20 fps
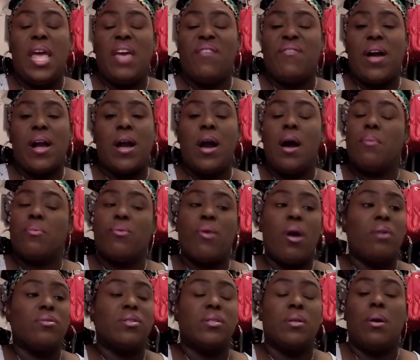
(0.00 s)
if I come
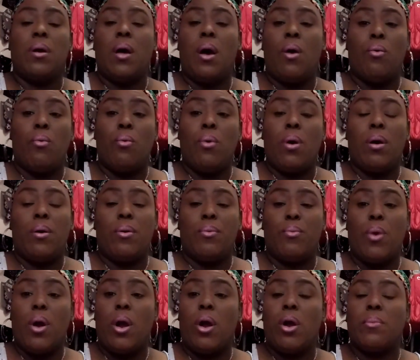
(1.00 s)
across a
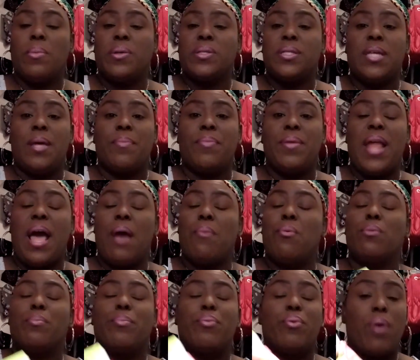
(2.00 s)
worm or something,
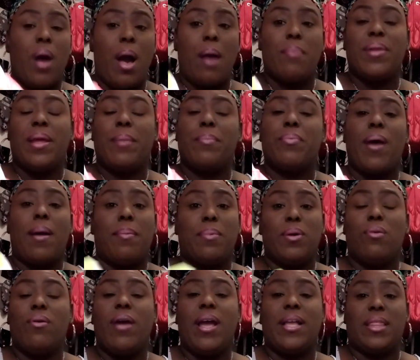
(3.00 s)
they
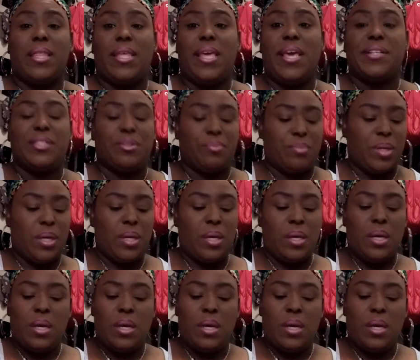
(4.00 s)
probably gonna have to catch me.